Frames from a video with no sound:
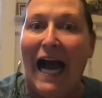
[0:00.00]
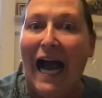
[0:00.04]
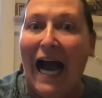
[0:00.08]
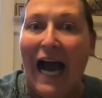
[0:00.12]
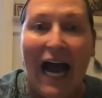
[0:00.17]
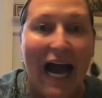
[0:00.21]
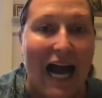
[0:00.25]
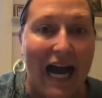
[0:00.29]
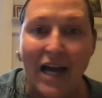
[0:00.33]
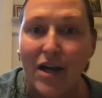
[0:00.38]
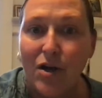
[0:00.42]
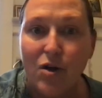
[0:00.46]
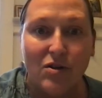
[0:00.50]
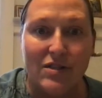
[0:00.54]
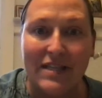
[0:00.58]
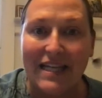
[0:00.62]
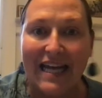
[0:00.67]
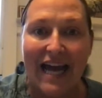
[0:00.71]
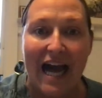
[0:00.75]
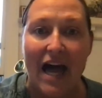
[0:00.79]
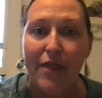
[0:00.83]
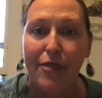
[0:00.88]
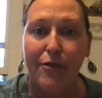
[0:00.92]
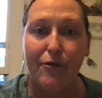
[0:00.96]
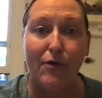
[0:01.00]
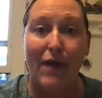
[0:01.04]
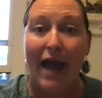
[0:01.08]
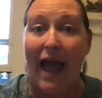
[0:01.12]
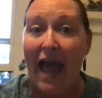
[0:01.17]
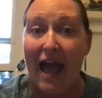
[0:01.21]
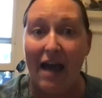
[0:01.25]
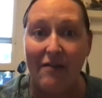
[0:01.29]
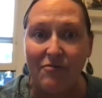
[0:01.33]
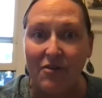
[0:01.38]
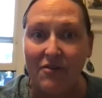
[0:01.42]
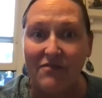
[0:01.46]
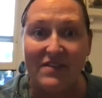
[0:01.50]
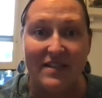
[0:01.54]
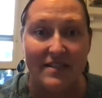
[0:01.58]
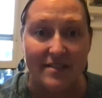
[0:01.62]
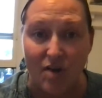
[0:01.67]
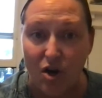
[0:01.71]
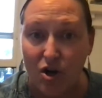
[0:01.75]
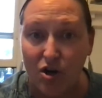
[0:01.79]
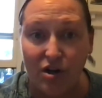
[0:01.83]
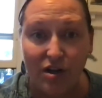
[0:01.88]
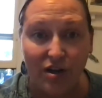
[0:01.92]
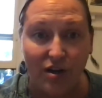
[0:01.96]
I only got through half of this
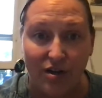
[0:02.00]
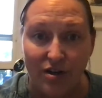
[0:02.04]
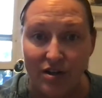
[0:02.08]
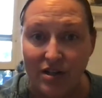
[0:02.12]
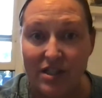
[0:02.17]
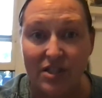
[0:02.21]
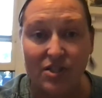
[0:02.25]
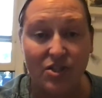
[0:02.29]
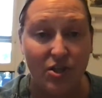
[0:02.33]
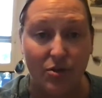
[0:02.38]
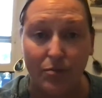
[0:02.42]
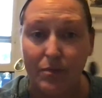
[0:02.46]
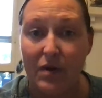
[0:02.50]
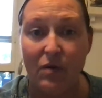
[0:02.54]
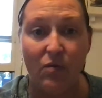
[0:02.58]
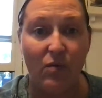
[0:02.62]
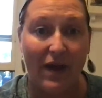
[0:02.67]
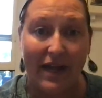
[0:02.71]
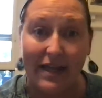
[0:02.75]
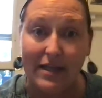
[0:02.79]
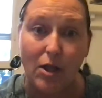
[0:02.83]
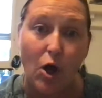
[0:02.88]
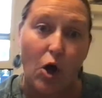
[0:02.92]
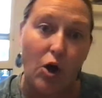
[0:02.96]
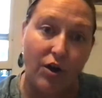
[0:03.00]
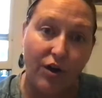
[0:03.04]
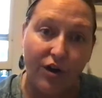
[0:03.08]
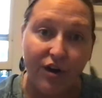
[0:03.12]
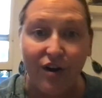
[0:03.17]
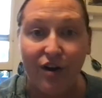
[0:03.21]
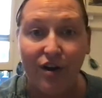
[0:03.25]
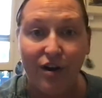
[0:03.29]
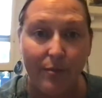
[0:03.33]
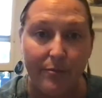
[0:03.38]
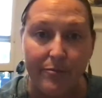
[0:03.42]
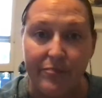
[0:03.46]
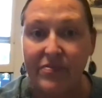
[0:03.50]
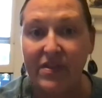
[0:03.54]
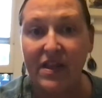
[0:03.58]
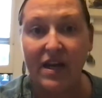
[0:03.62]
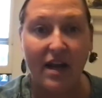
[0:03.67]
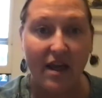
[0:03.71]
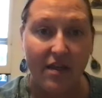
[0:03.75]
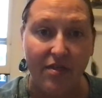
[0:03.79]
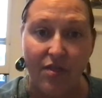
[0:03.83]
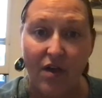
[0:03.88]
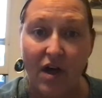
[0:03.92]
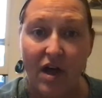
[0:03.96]
article and it took me way longer than I
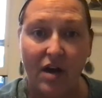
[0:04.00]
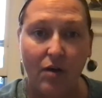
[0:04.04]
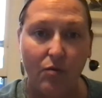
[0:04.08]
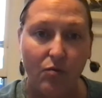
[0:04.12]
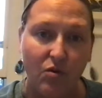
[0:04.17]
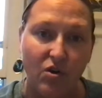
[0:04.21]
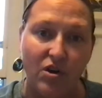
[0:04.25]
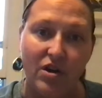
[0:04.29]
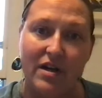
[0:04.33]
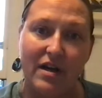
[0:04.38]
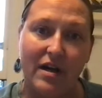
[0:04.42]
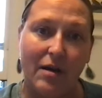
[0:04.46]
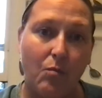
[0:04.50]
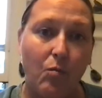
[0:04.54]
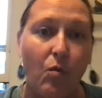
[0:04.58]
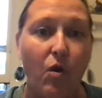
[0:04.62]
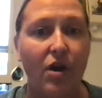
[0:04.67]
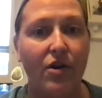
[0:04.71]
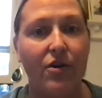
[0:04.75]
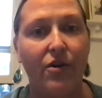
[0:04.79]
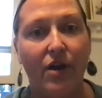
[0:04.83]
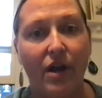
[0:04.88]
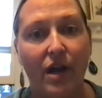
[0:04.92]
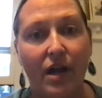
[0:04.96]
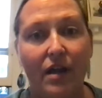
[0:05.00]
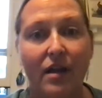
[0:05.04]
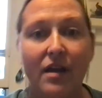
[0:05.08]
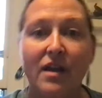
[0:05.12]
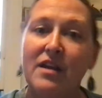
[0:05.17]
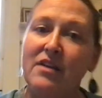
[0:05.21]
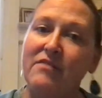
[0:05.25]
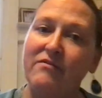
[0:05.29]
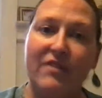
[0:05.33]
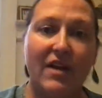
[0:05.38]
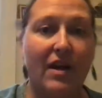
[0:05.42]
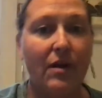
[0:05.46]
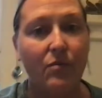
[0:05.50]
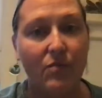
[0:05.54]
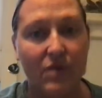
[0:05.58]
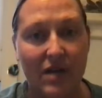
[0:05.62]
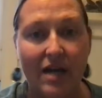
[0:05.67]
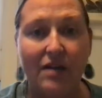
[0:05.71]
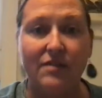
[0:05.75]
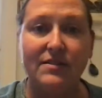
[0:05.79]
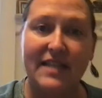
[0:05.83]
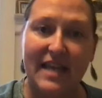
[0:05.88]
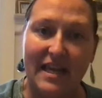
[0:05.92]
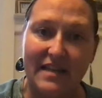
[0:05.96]
thought it would, and I'm wondering if anyone
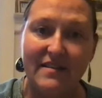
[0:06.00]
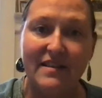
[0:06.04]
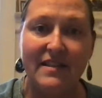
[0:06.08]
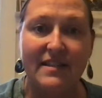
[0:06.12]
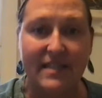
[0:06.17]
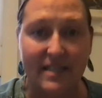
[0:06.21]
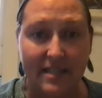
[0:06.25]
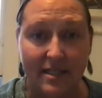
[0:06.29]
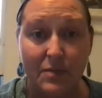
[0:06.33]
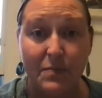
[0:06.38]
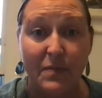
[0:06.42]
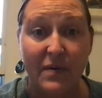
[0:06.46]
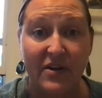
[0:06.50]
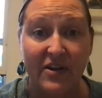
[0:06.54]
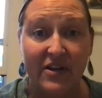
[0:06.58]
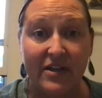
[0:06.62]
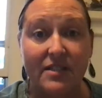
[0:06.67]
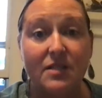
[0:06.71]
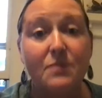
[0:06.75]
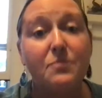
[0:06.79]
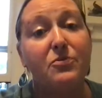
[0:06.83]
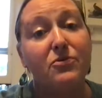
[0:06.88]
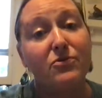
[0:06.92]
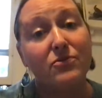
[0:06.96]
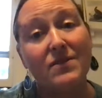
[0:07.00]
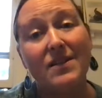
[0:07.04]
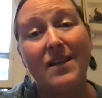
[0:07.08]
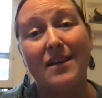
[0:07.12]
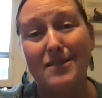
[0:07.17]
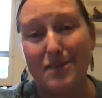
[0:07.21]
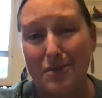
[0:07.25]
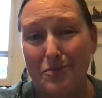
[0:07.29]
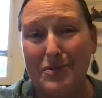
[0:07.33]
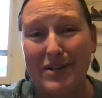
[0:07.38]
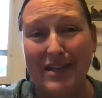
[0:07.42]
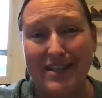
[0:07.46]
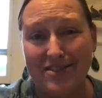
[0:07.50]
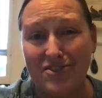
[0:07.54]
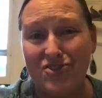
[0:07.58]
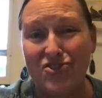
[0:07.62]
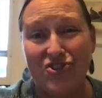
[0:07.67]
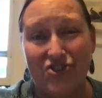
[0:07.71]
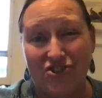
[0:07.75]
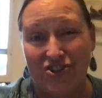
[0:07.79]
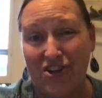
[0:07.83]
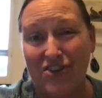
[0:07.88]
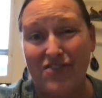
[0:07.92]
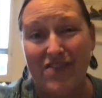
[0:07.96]
else had this experience. Perusal is a place to
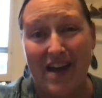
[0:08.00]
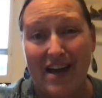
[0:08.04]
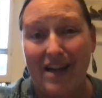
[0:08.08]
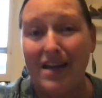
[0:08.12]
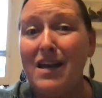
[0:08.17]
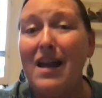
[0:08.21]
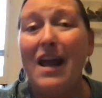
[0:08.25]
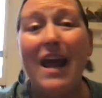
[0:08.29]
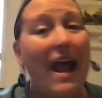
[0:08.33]
share that.